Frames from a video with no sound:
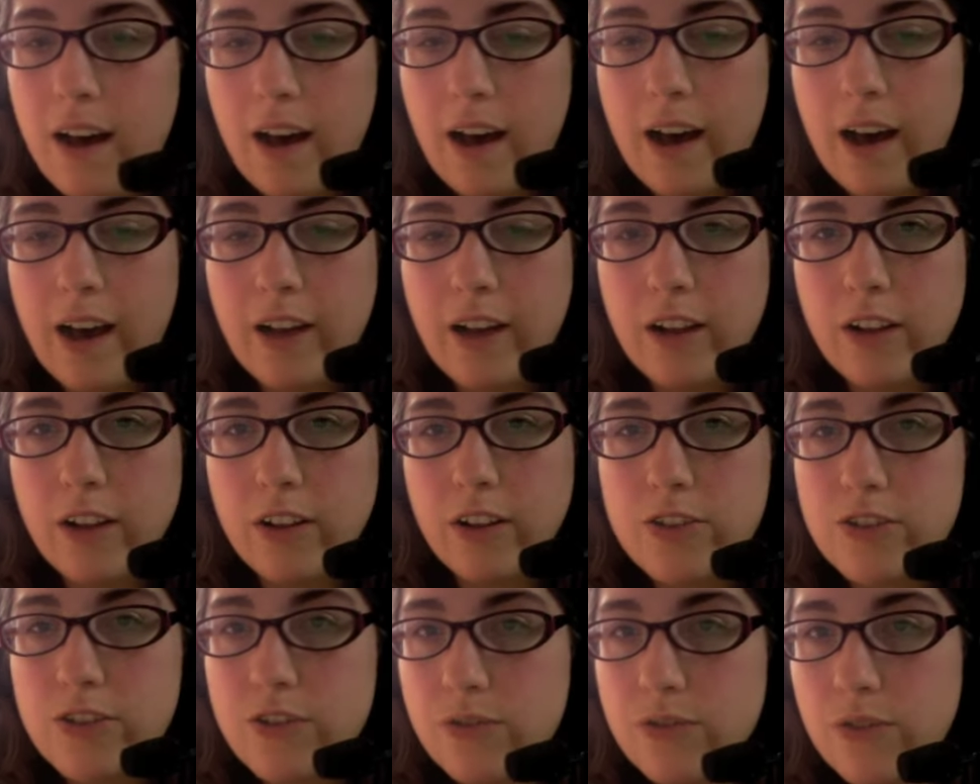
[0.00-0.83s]
I'll
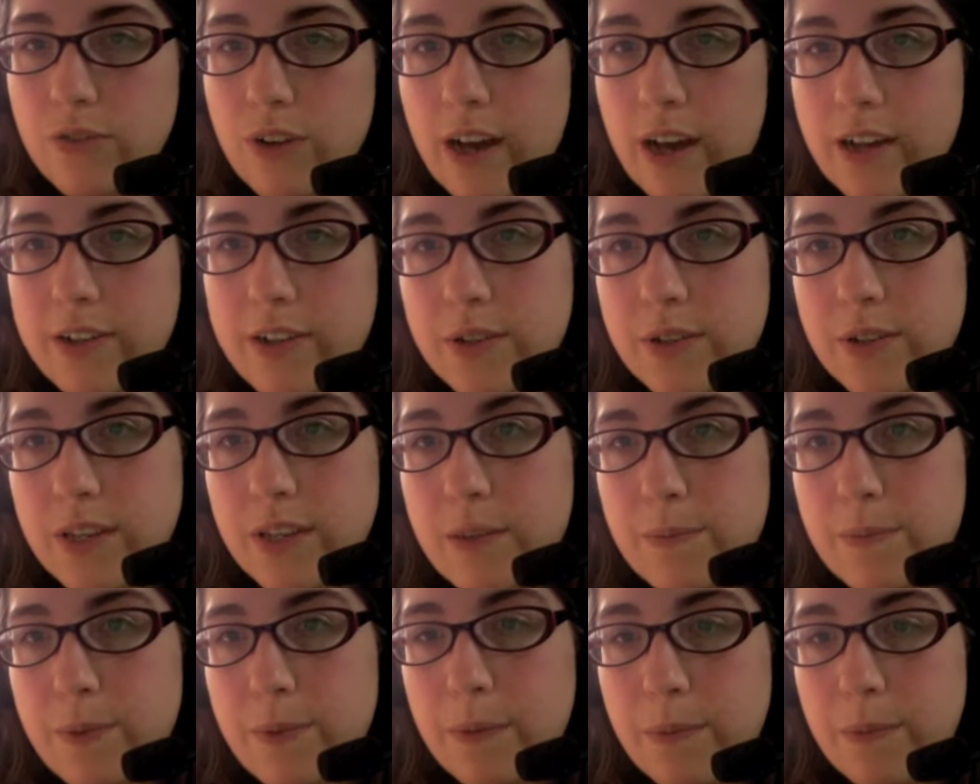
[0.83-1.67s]
try to
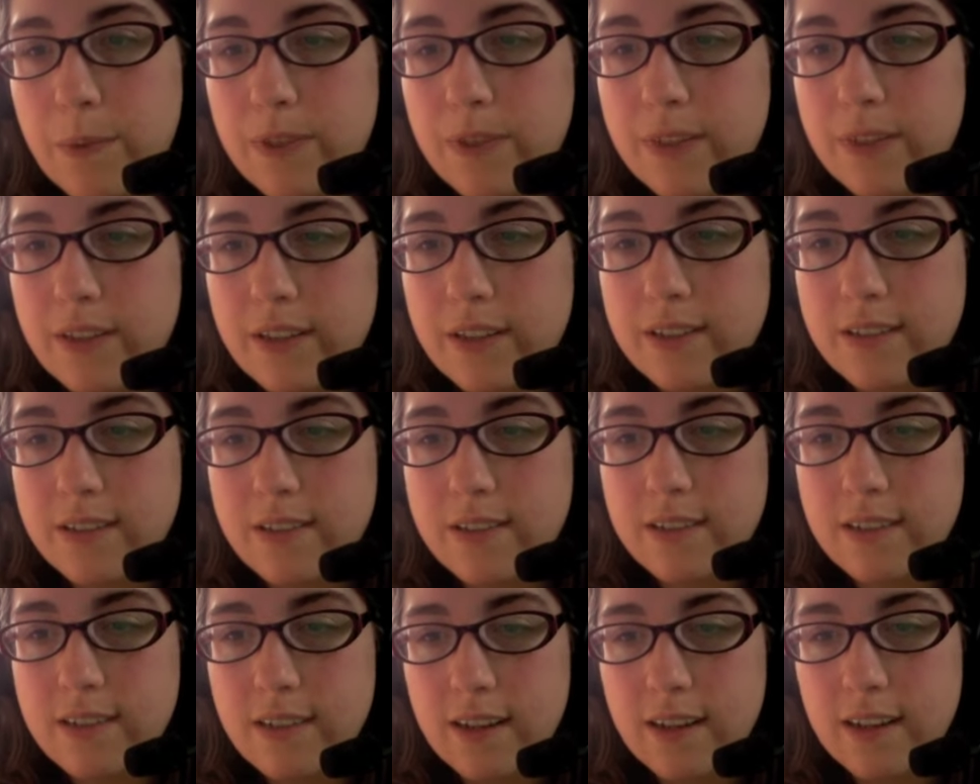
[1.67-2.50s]
keep up with
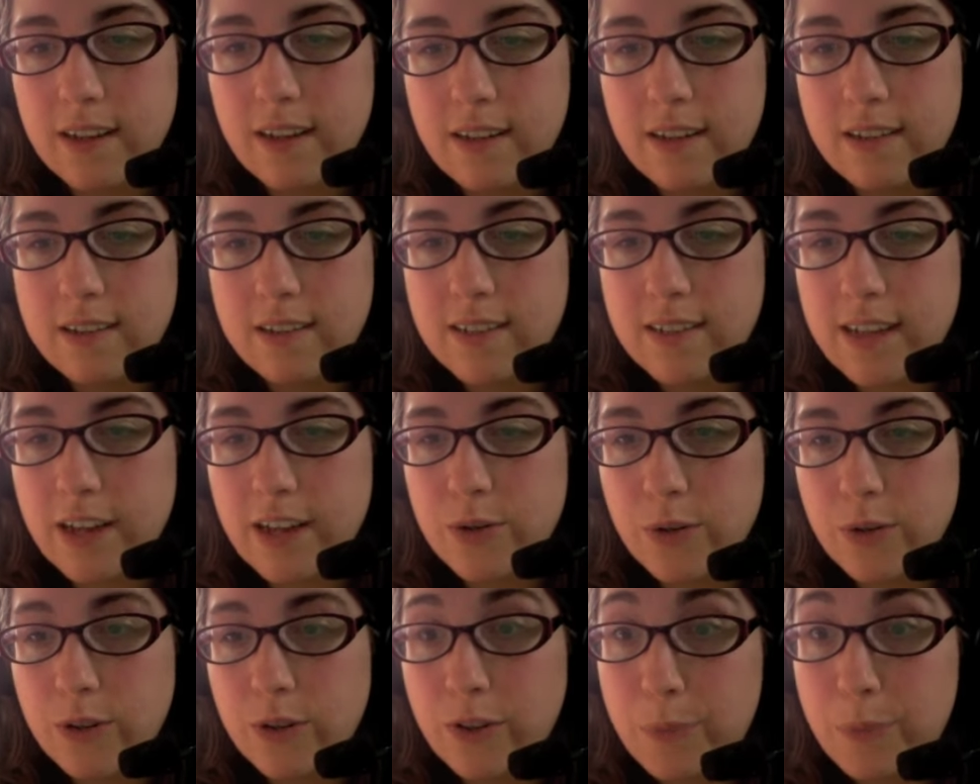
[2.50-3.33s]
this uh,
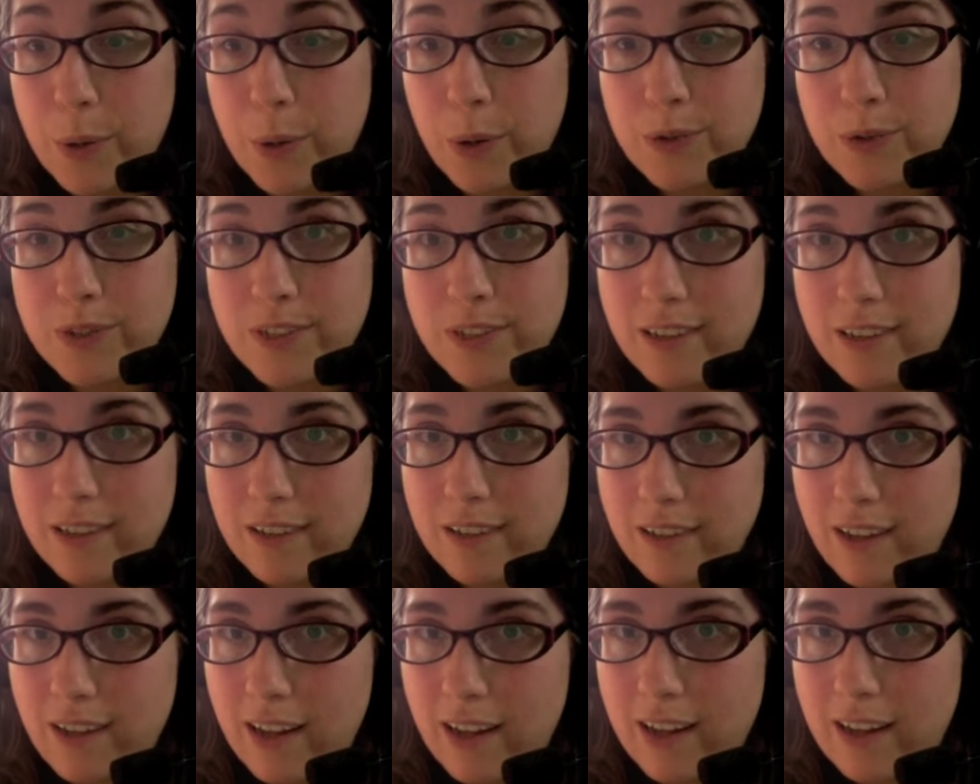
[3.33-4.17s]
schedule of
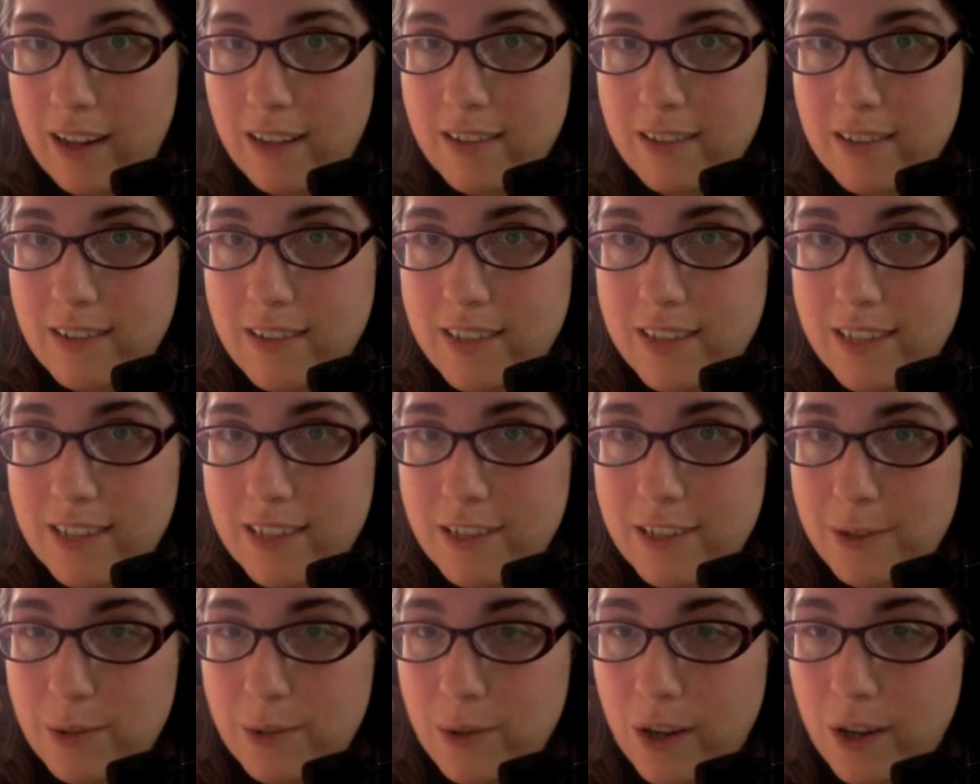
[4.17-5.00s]
posting and see
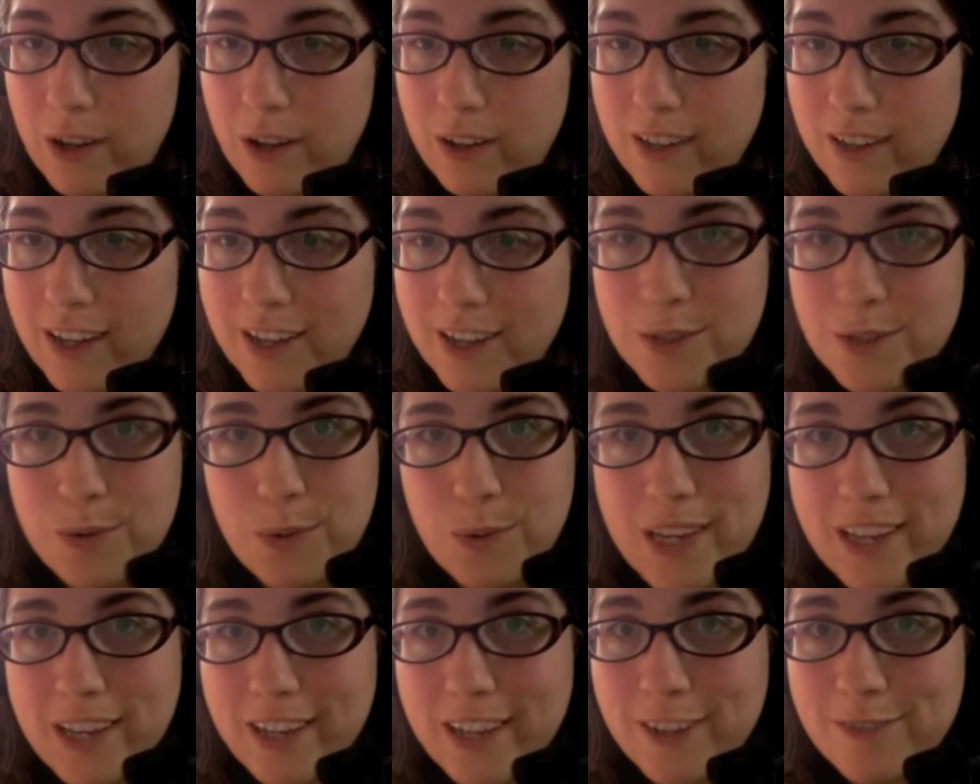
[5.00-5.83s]
you all next
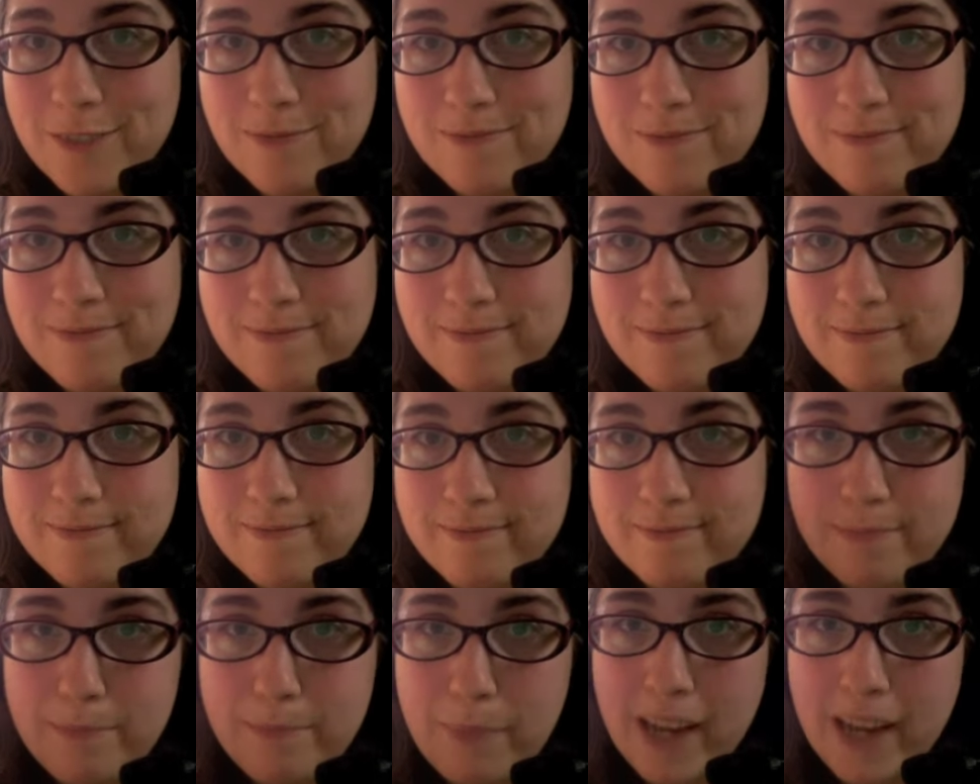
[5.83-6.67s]
week.
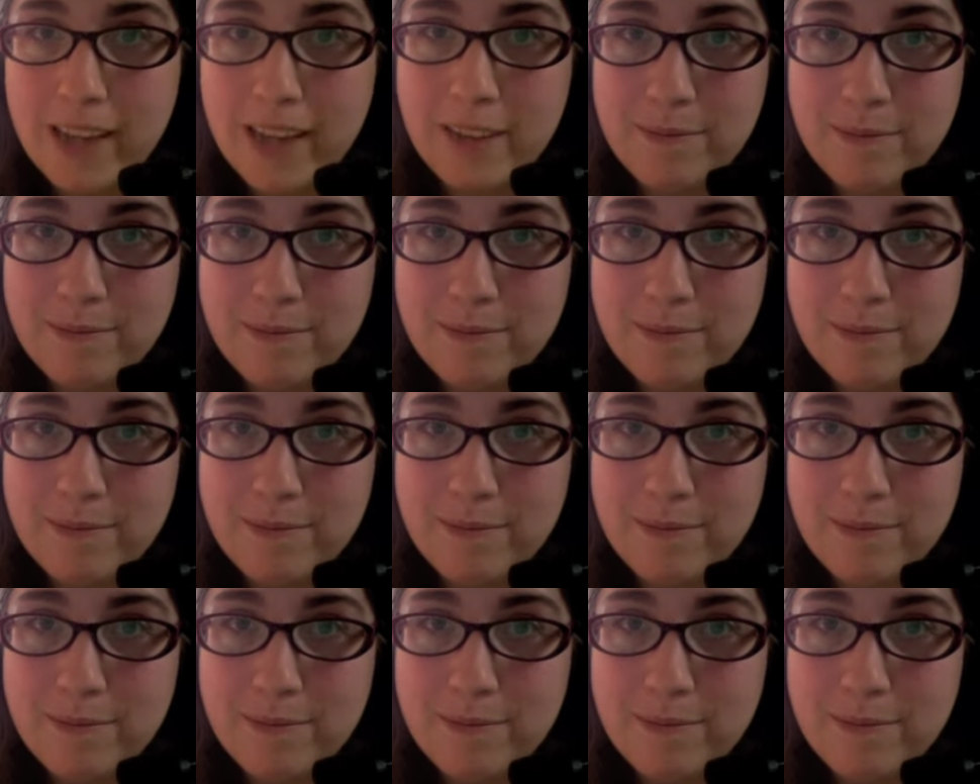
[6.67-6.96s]
Bye.